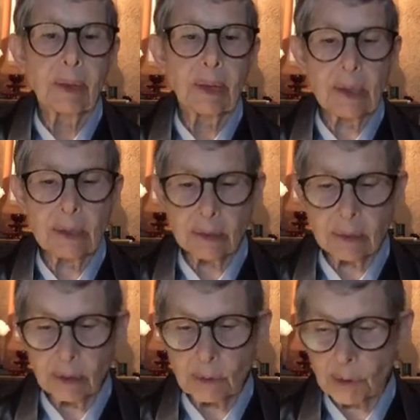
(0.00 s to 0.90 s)

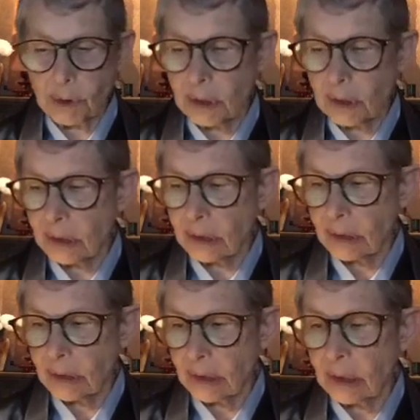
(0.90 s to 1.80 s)
And of course, it
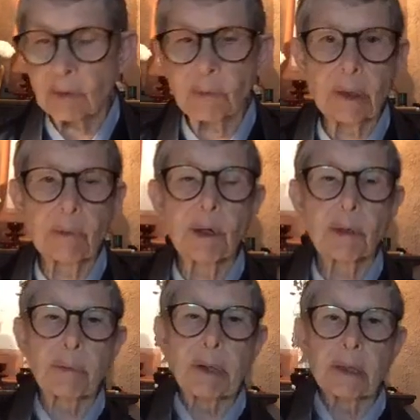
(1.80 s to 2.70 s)
doesn't really
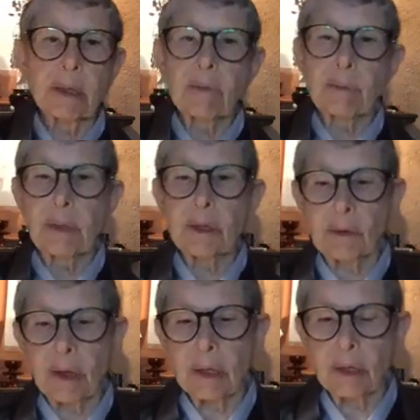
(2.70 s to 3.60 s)
work because everybody's
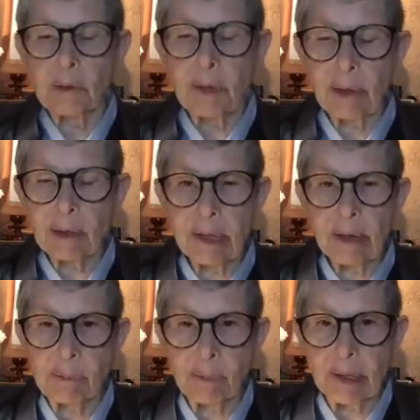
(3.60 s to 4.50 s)
trying to do that to
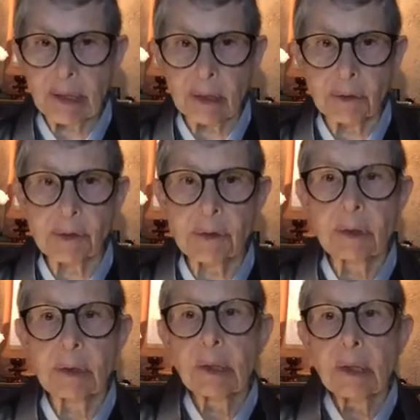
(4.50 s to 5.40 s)
everybody else
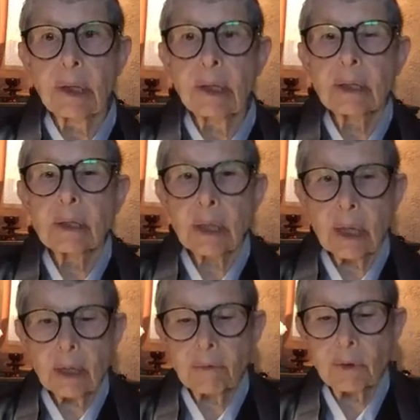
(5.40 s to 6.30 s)

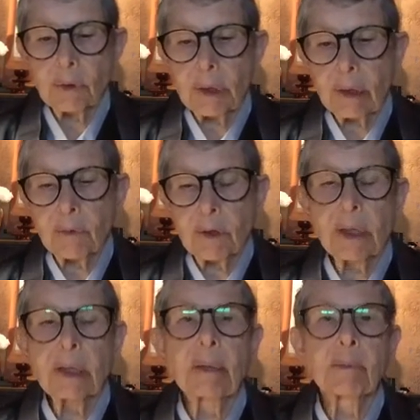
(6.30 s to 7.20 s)
instead of looking
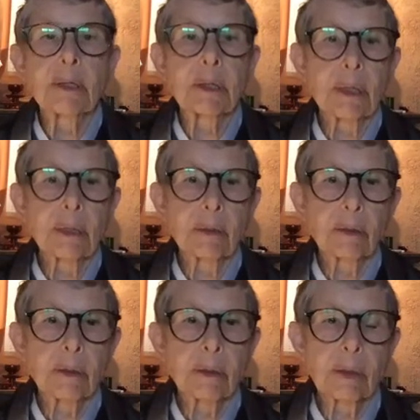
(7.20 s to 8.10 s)
within
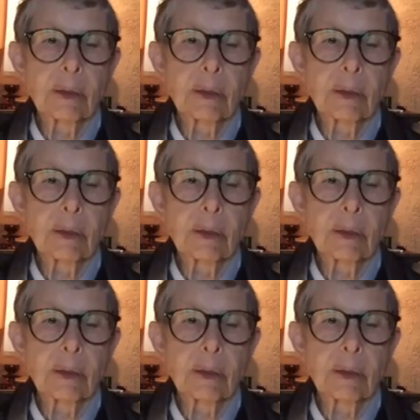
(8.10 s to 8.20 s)
themselves.